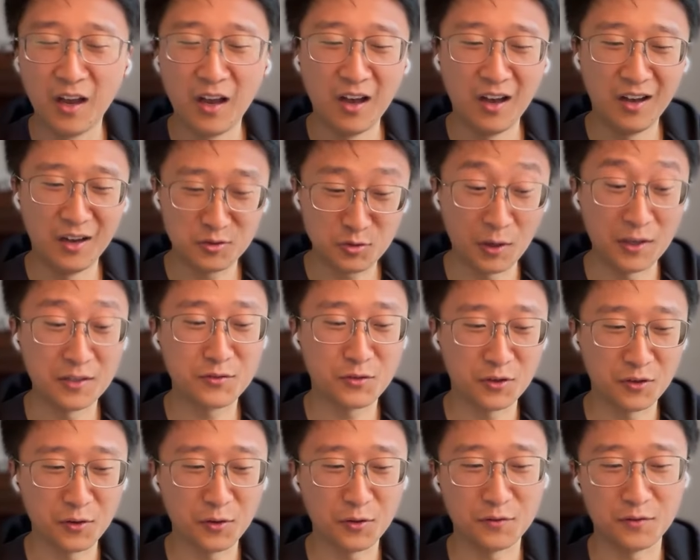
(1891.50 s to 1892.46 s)
uh,
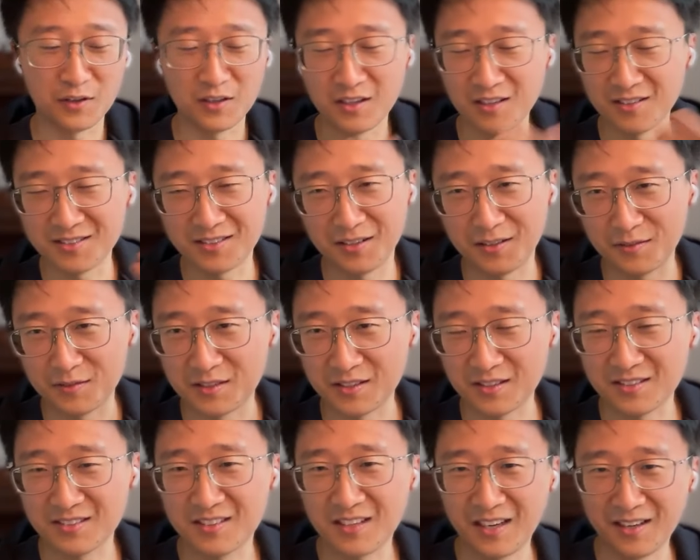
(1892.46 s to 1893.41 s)
transferred over instead of
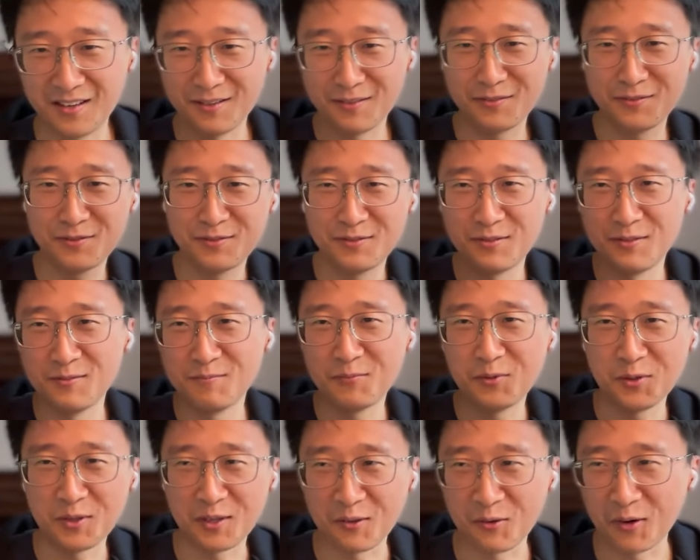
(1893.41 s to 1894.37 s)
just kind of
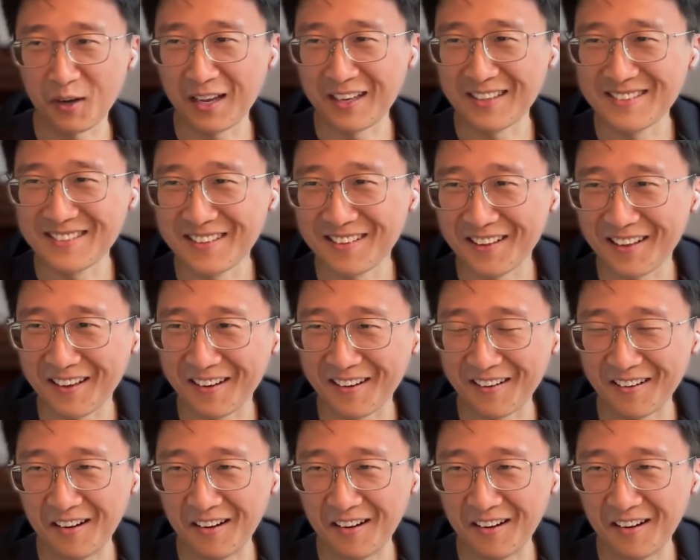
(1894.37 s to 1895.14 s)
putting your hands in the air.